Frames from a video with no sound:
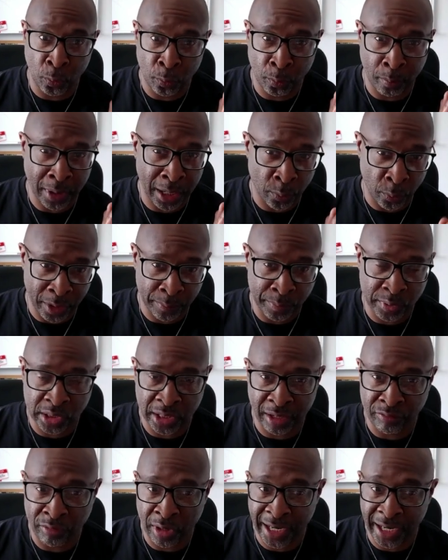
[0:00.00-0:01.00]
my
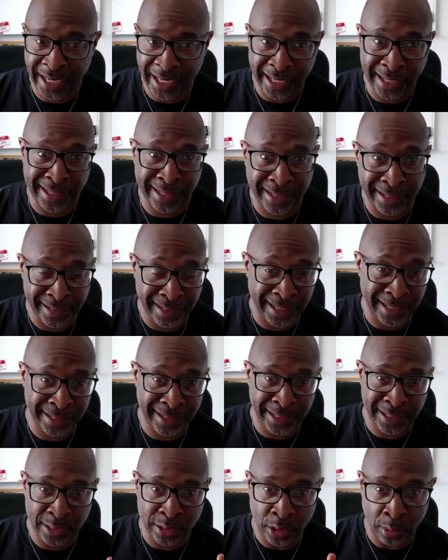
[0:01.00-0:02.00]
website right here. This
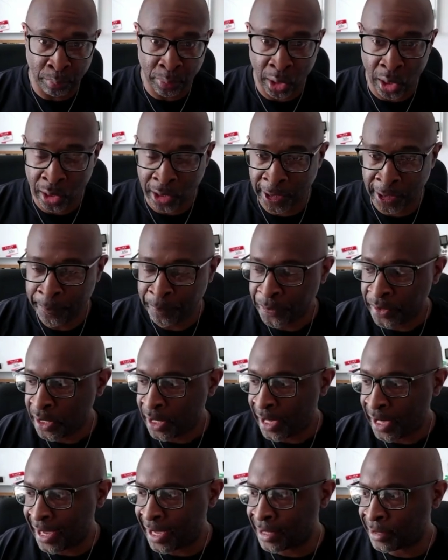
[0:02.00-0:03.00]
is the blog.
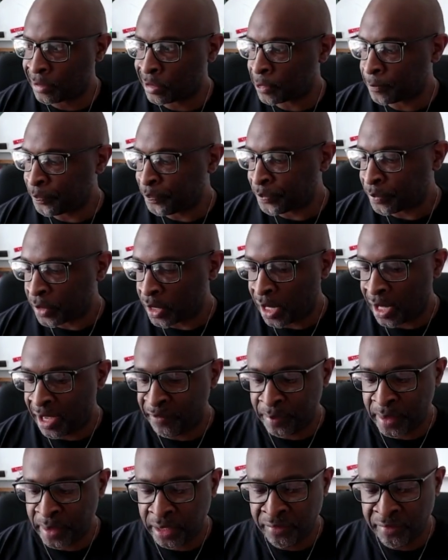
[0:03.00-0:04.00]
And
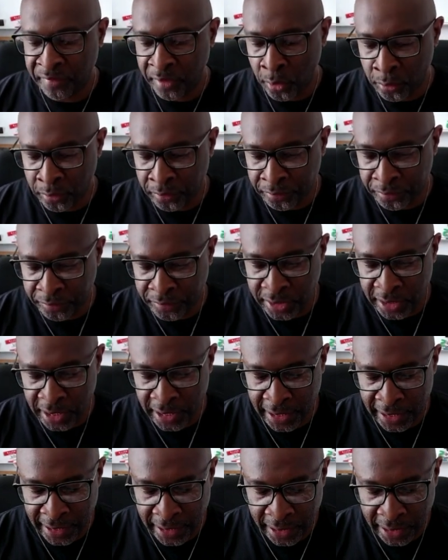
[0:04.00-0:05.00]
I've been involved
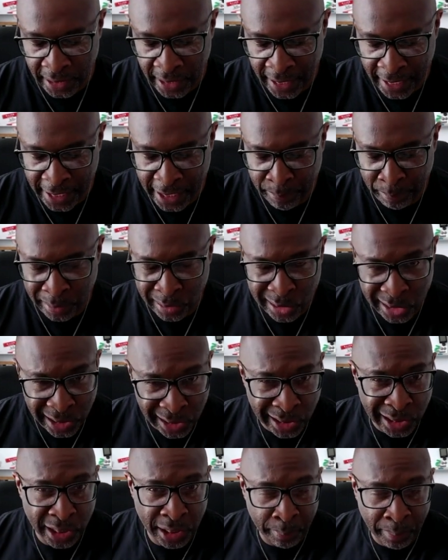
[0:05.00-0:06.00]
in a
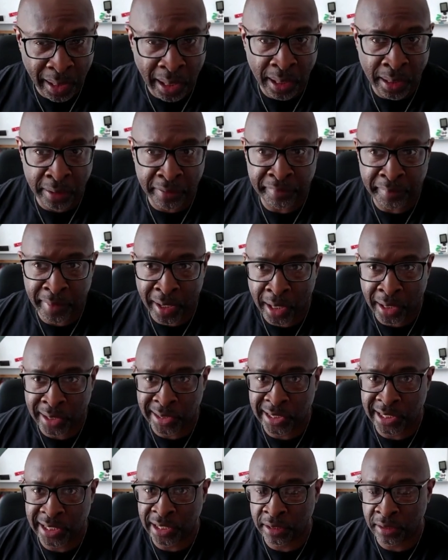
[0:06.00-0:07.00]
particular part of
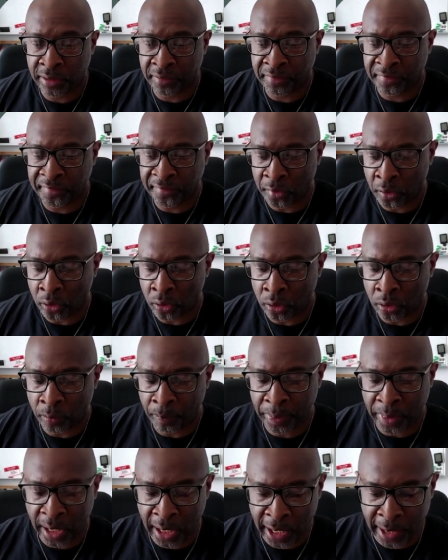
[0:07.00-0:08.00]
marketing for
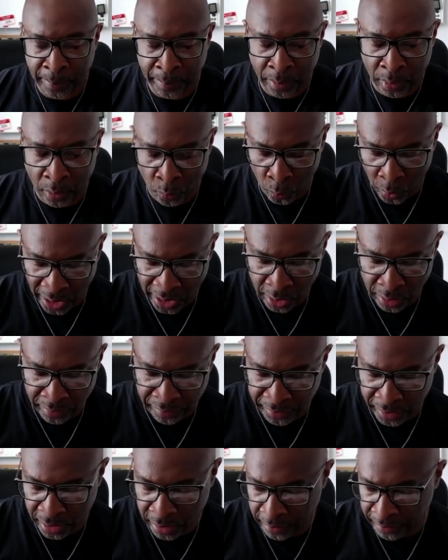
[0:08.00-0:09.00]
well
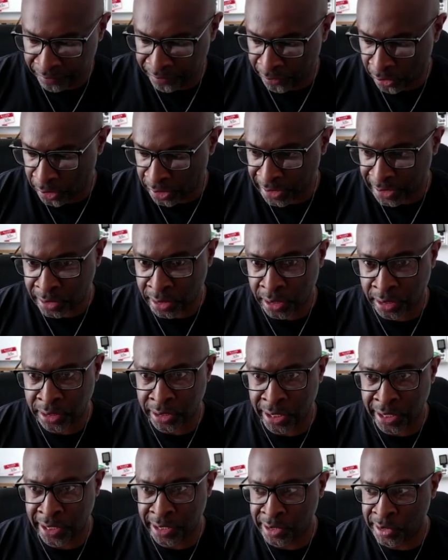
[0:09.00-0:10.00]
over 13
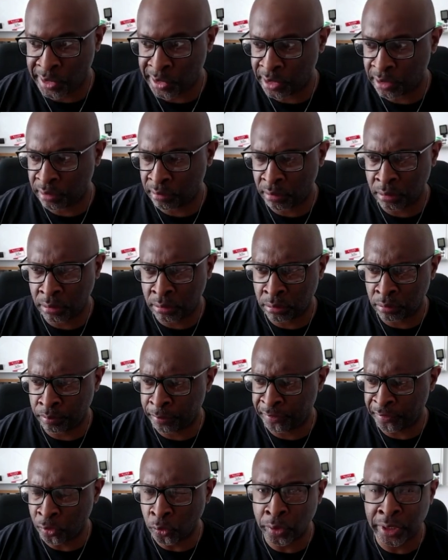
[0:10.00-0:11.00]
years or
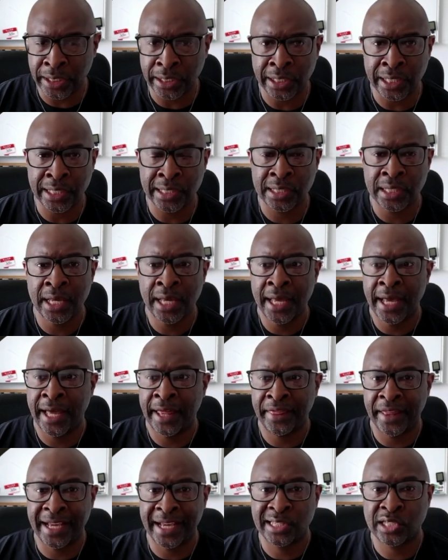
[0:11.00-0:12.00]
14 years.
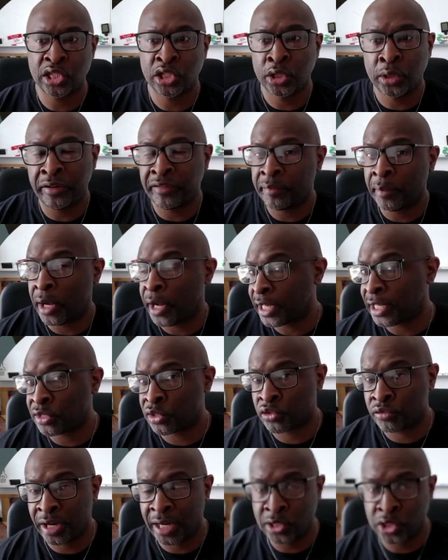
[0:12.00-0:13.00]
And that's to do with marketing
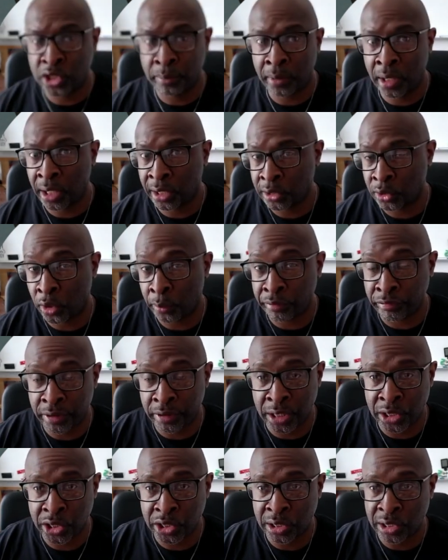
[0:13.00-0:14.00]
strategy and marketing
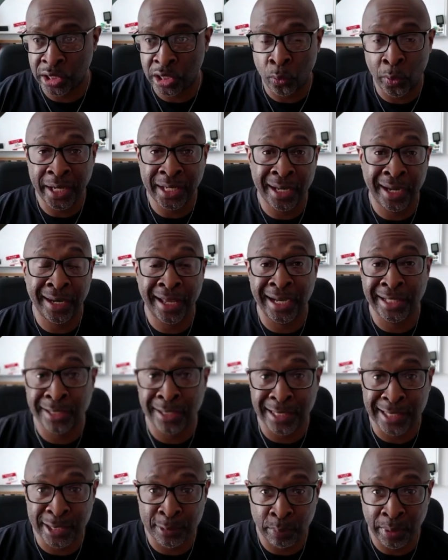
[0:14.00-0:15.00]
operations. And the way that I like to
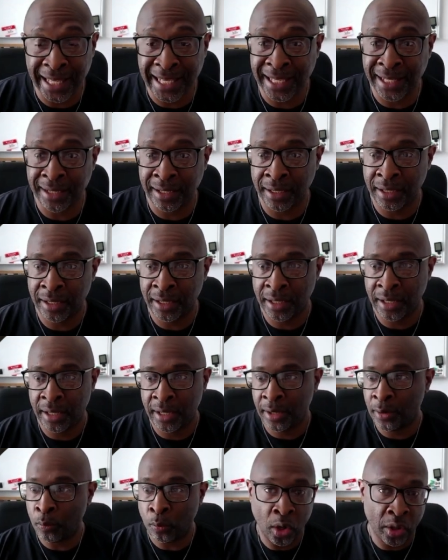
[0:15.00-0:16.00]
explain
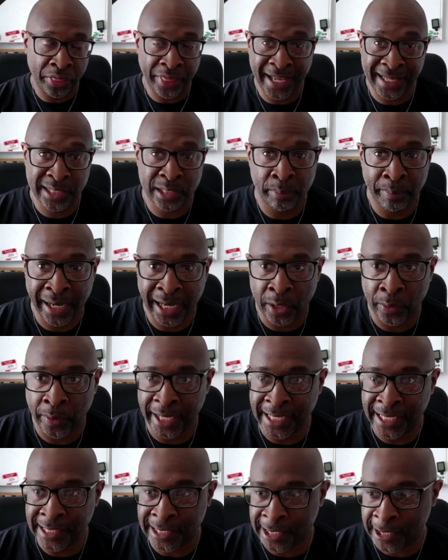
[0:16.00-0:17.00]
what that's about
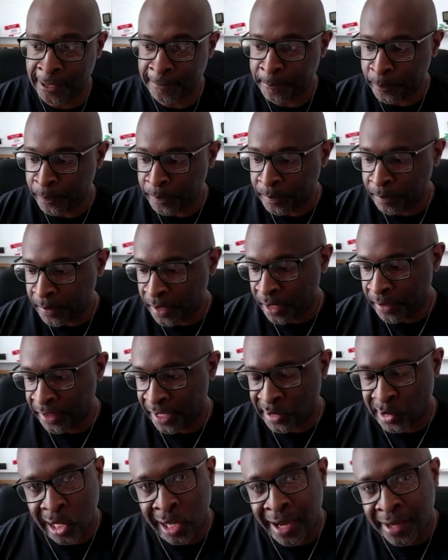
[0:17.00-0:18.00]
is
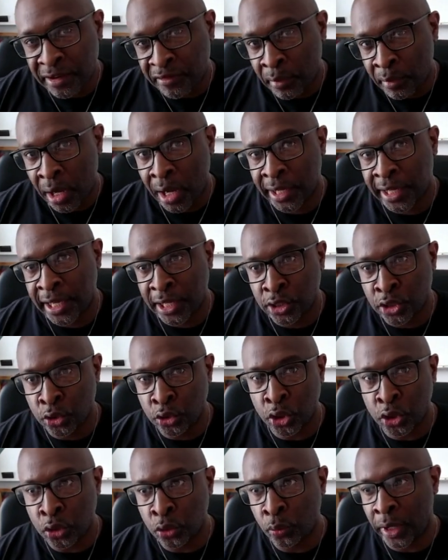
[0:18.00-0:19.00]
there's a kind of marketing you
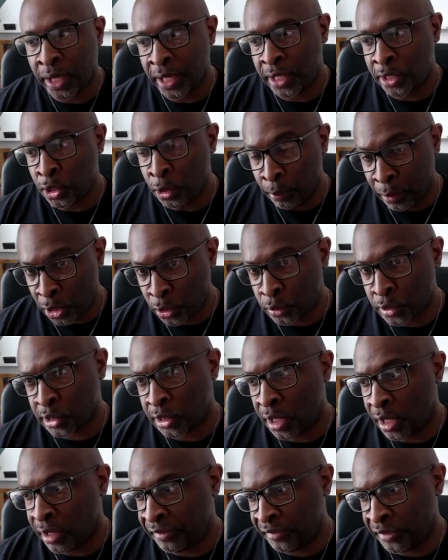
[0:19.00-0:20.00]
do where you post
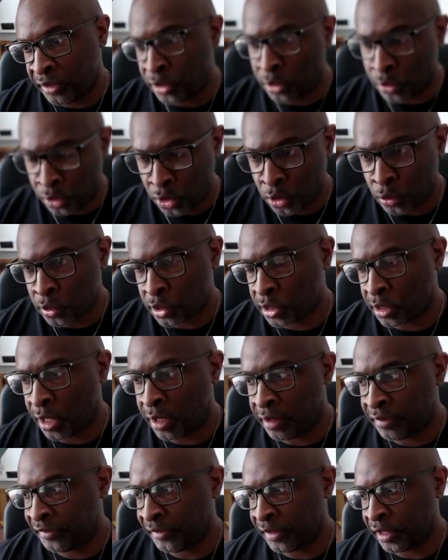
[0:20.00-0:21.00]
stuff and you do
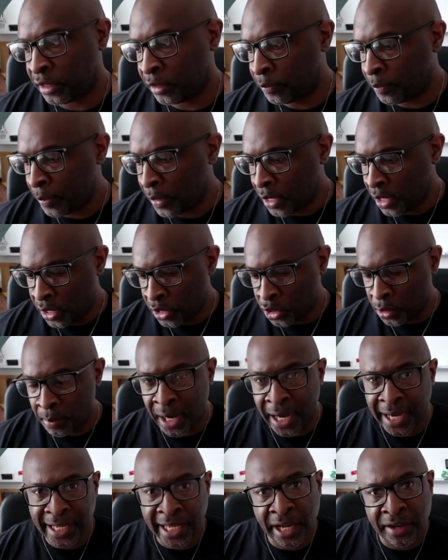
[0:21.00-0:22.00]
stuff and you
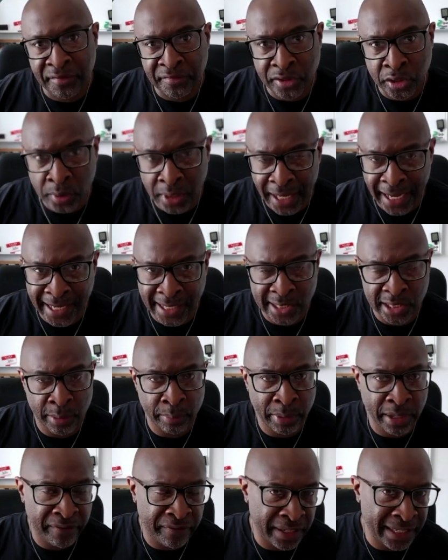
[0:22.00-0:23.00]
might get a few likes and a
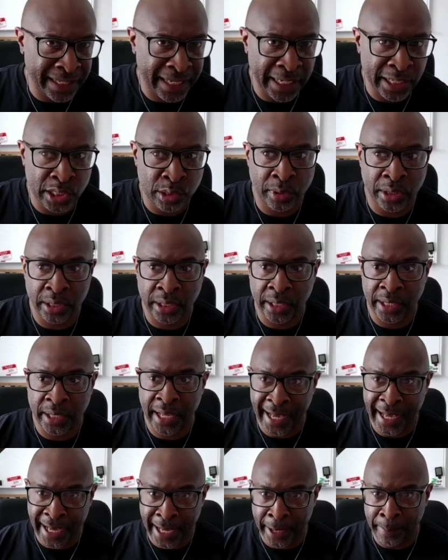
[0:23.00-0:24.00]
bit of engagement.
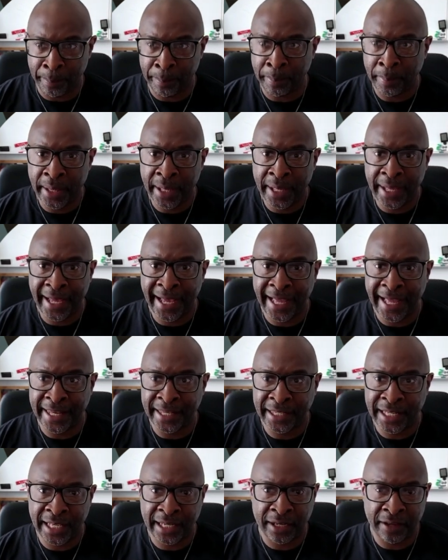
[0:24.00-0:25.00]
And
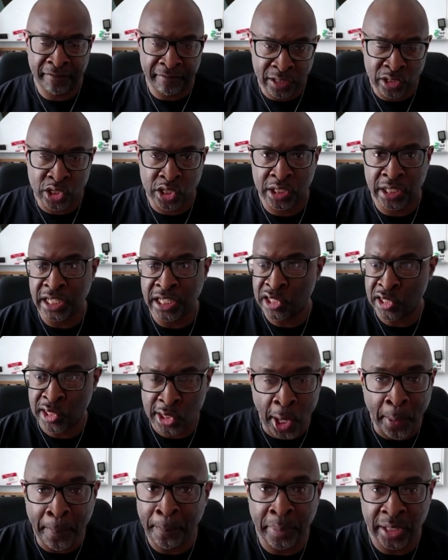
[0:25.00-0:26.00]
then eventually
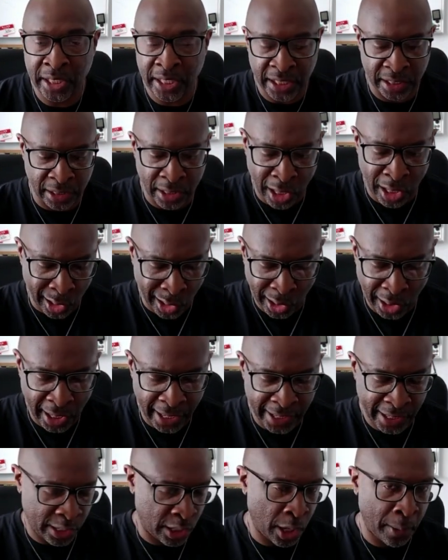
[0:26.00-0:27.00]
somebody, a
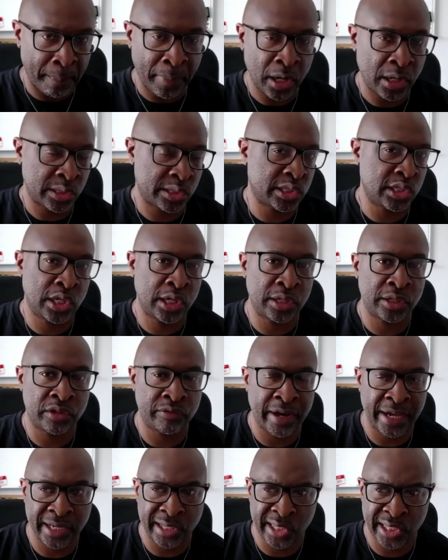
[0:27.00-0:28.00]
client, a boss turns
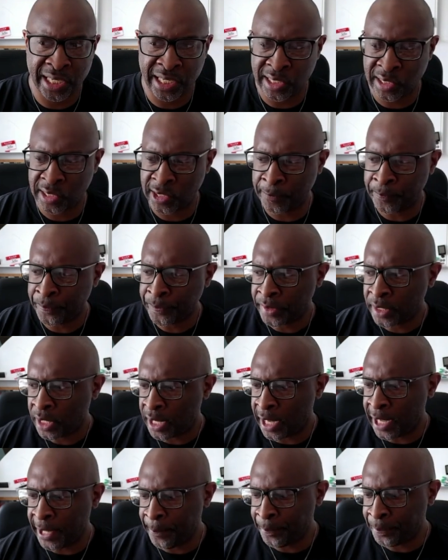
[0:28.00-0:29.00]
around and says,
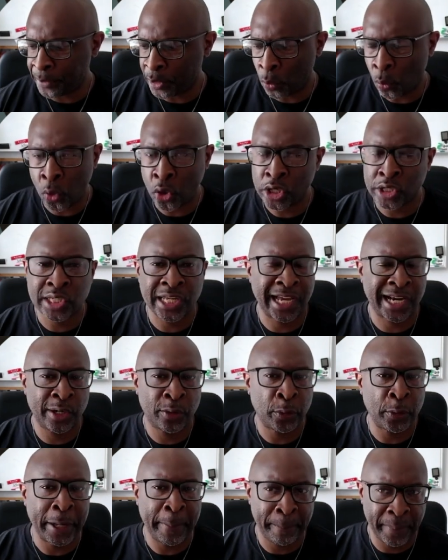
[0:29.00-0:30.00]
what
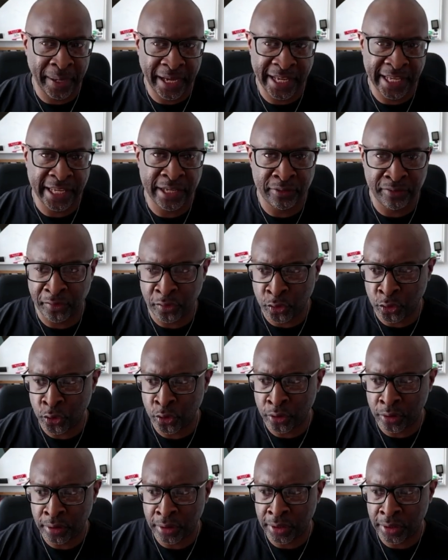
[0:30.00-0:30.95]
exactly are we paying for?